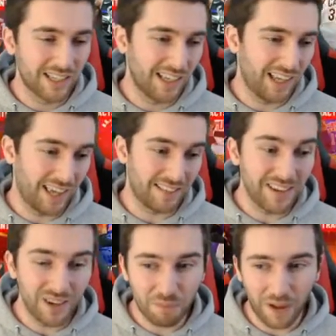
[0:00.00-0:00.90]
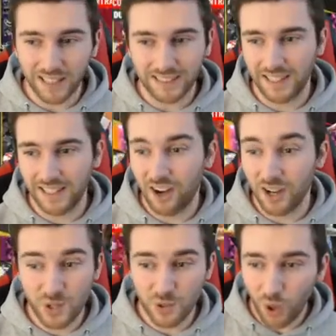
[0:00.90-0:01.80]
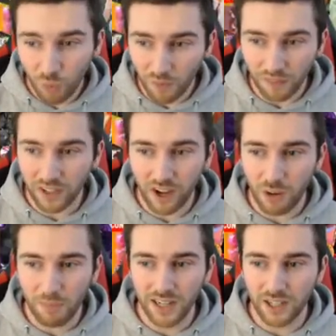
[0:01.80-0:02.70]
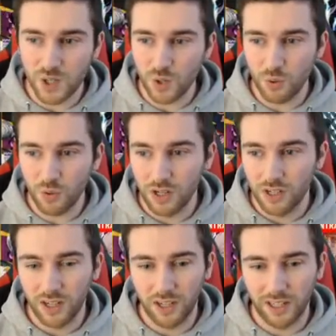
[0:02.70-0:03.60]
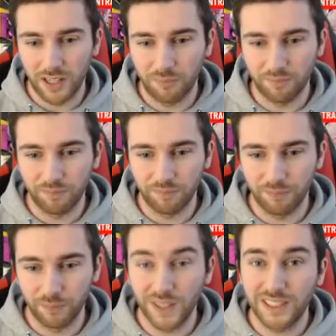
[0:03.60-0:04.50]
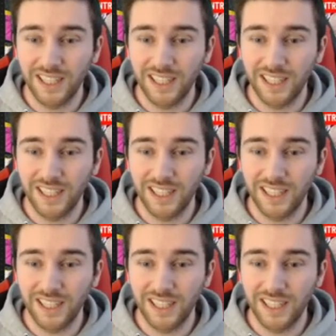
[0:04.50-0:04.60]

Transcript: It's in a bad state. I do not want the car back at all, um, which in